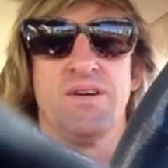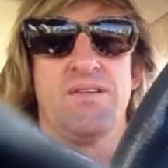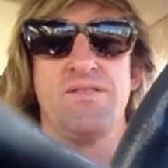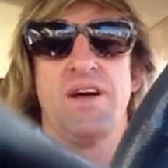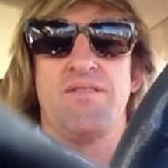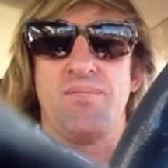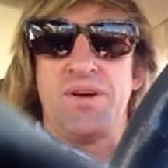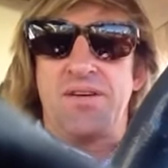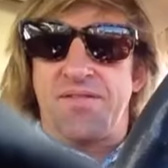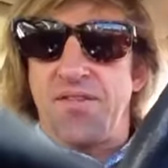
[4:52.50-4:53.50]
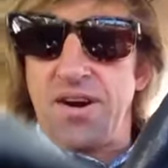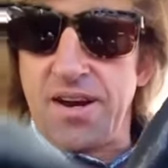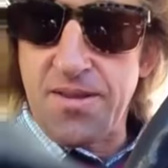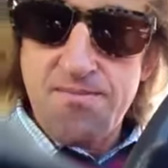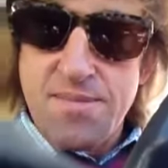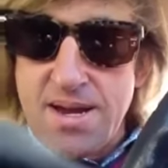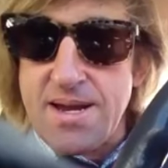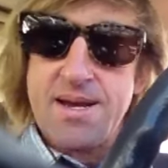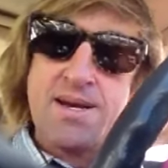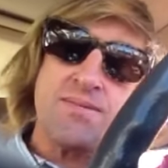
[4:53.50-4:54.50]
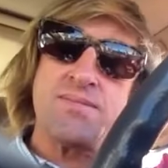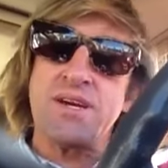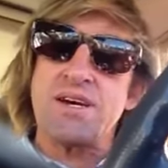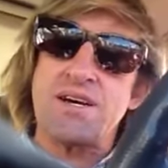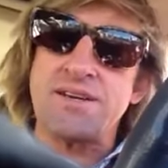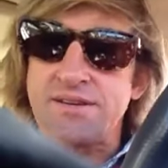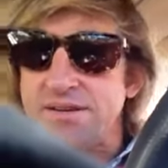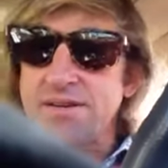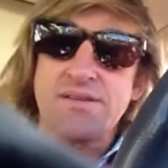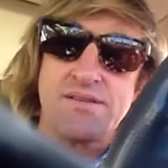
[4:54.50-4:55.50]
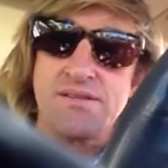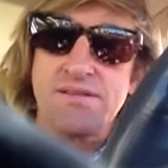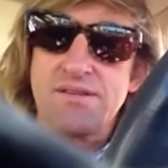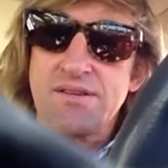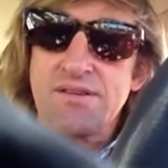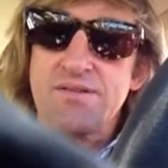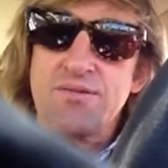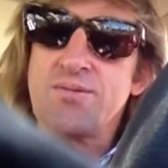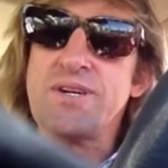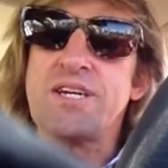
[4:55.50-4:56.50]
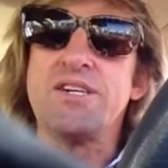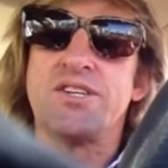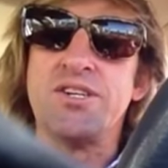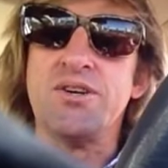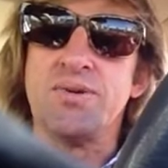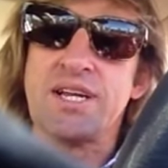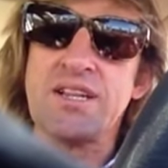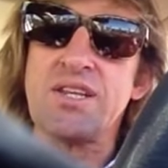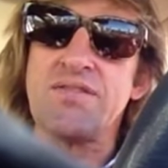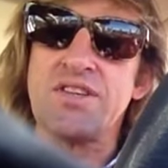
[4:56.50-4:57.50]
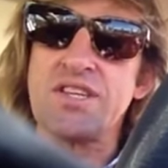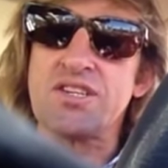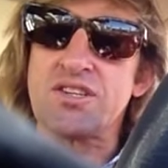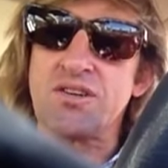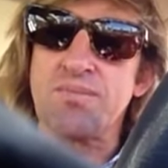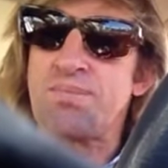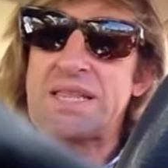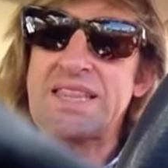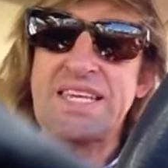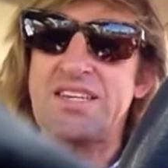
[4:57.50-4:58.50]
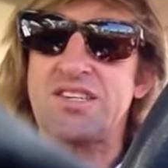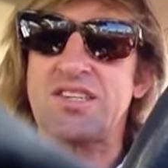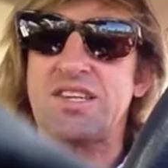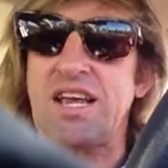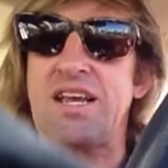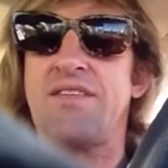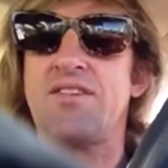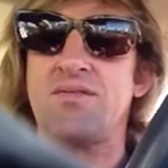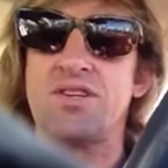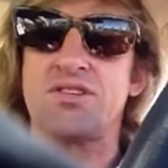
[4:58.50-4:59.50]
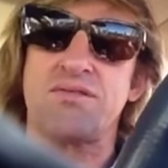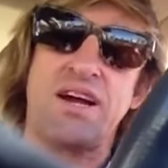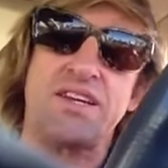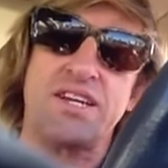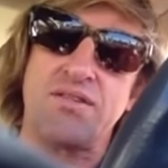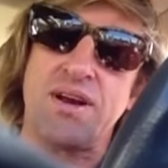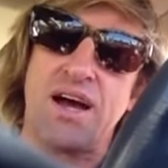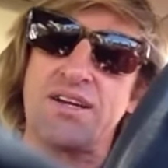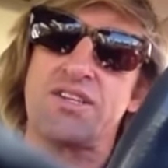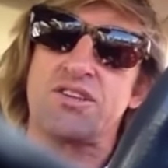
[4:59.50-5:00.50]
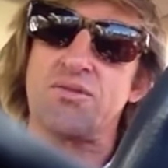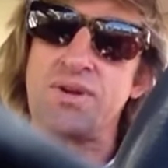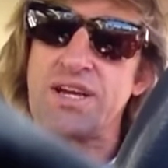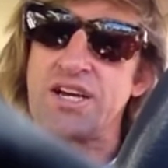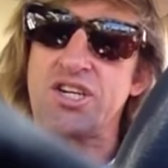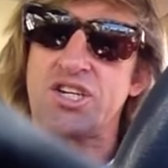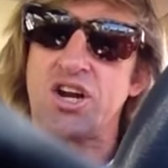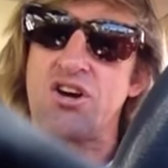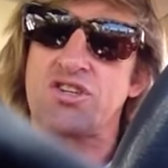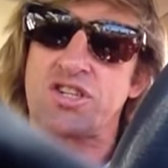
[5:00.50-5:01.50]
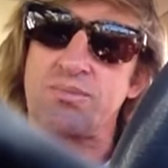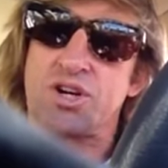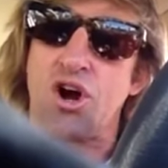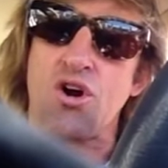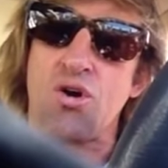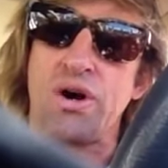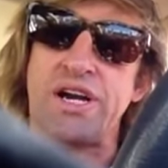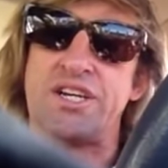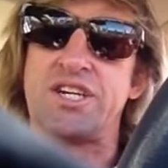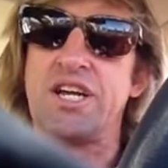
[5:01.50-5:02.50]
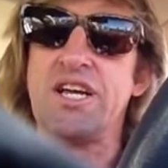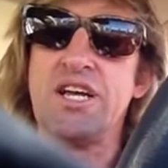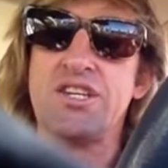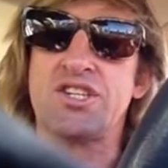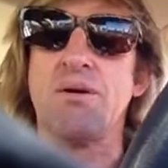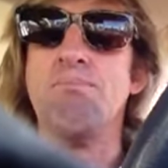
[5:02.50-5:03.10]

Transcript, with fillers: I've never been afraid of the man, man. What are we gonna do? We're gonna live in this little police state everyone's erecting around us? Are we gonna show some courage, some